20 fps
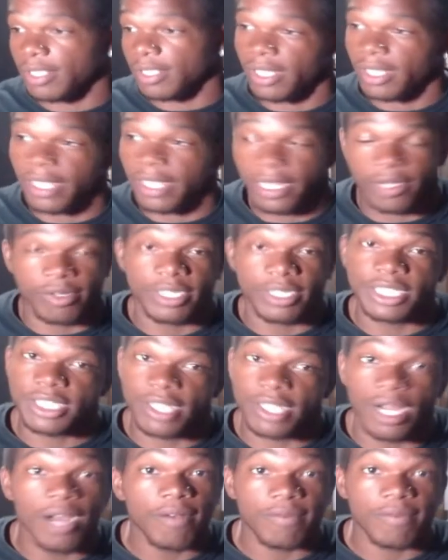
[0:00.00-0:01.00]
Increase
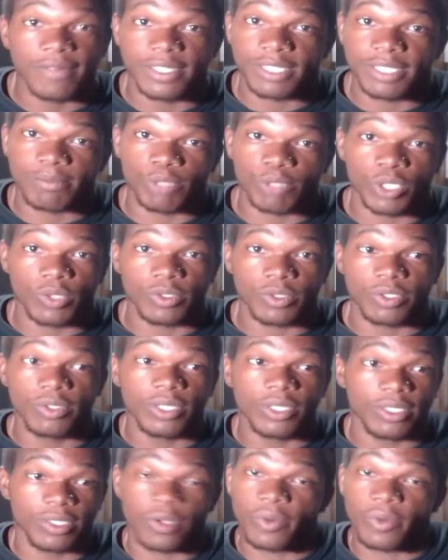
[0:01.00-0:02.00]
confidence, bro. You
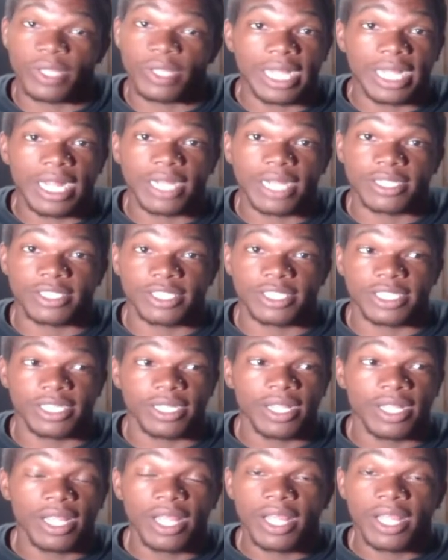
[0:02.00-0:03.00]
can do a lot of shit.
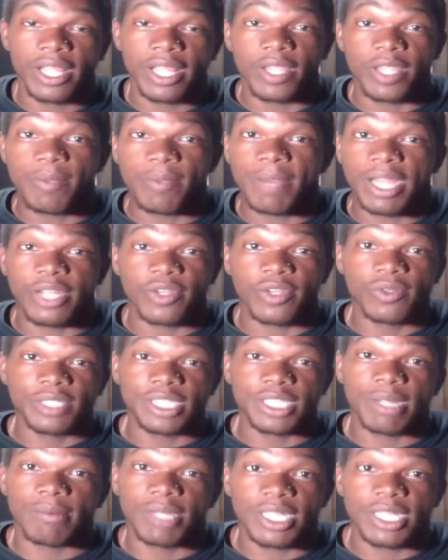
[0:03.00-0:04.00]
You might do
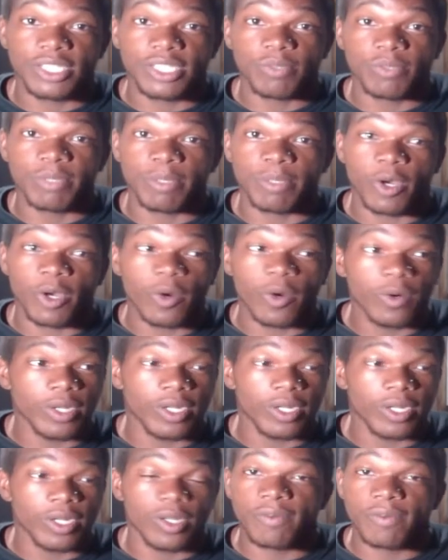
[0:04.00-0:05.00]
something that you've been holding
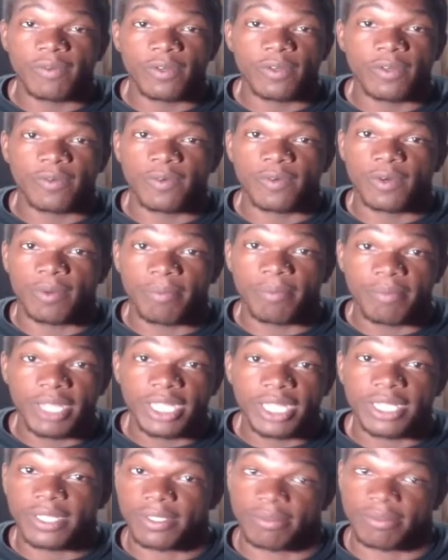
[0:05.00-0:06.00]
off on for a
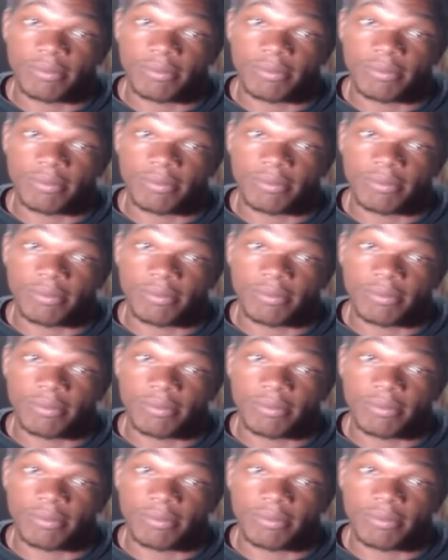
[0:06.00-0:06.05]
minute.